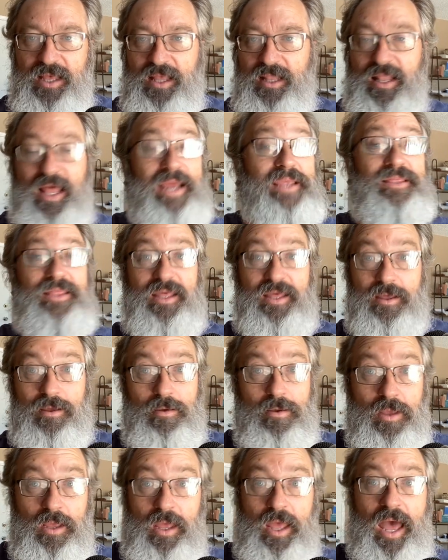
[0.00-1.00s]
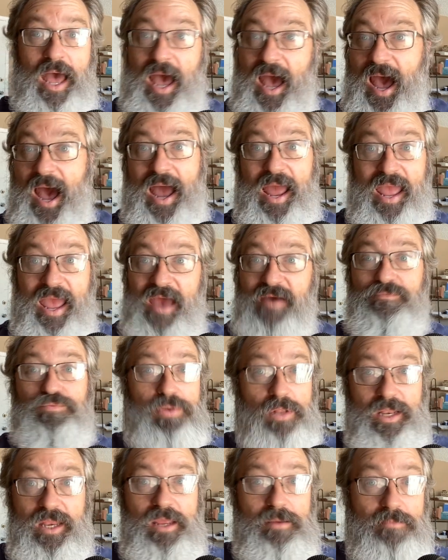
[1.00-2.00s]
Like the I have
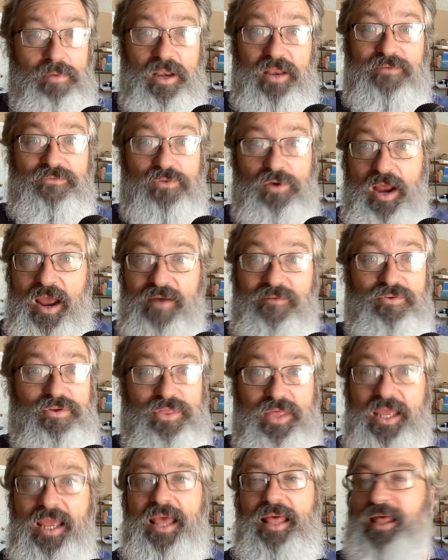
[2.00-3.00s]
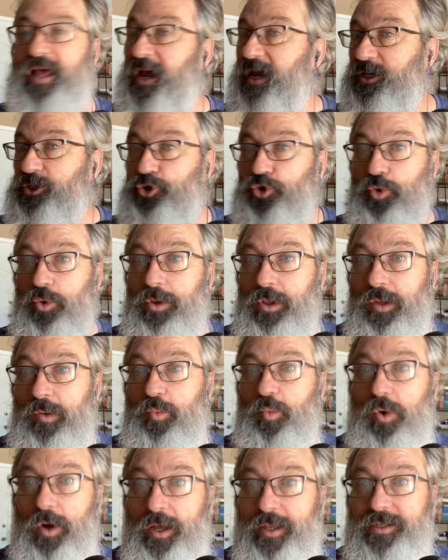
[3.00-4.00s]
plenty of money for everything that I truly
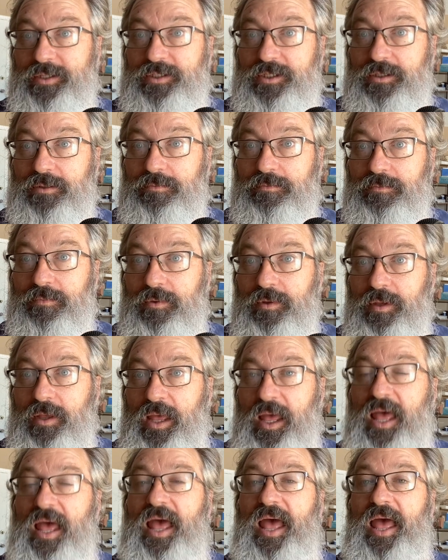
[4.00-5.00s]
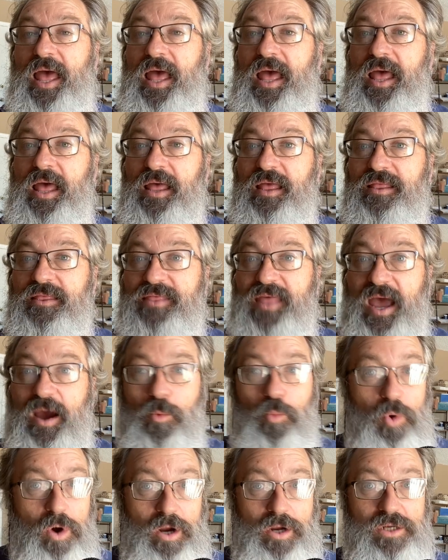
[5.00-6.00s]
want.
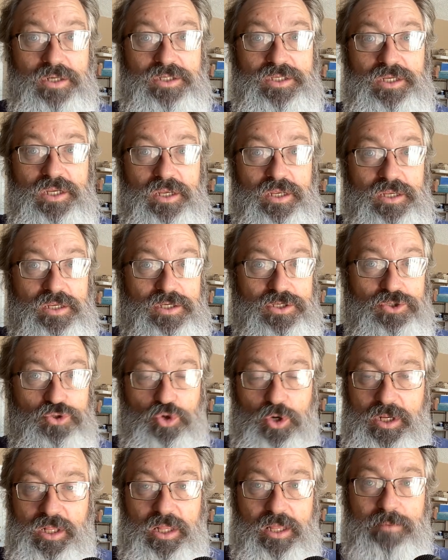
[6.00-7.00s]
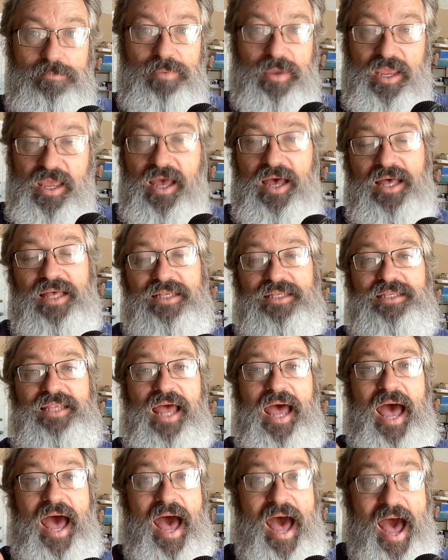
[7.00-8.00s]
That works strictly because
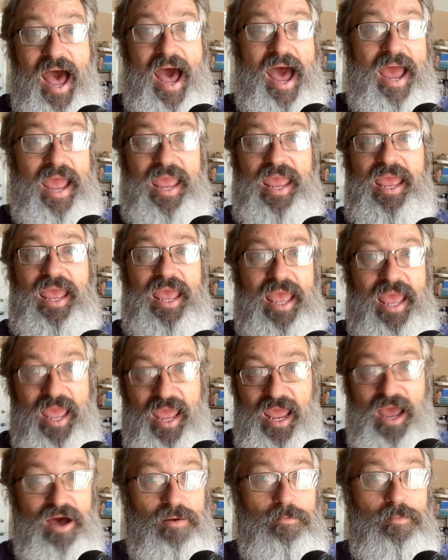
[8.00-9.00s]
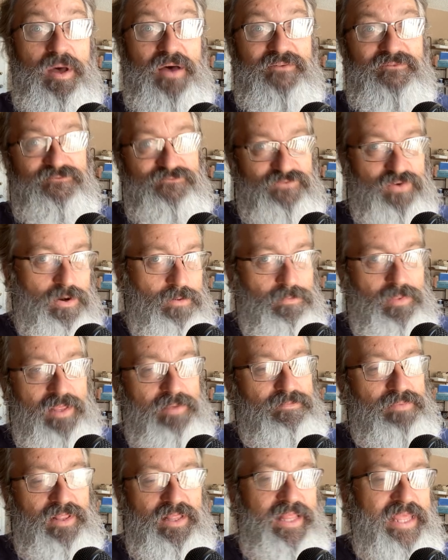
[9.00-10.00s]
I am firmly
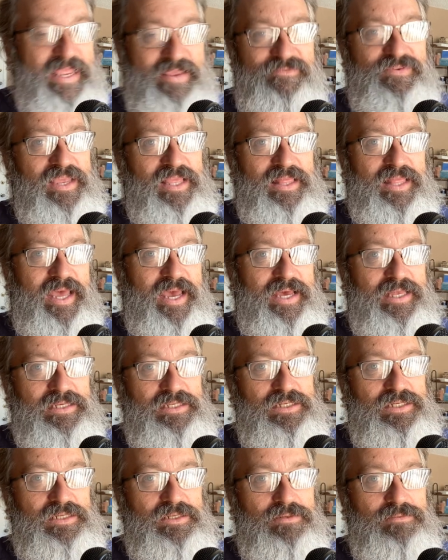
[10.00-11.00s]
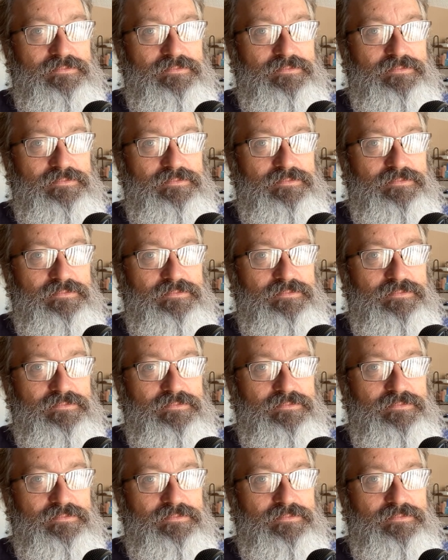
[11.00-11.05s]
believing that.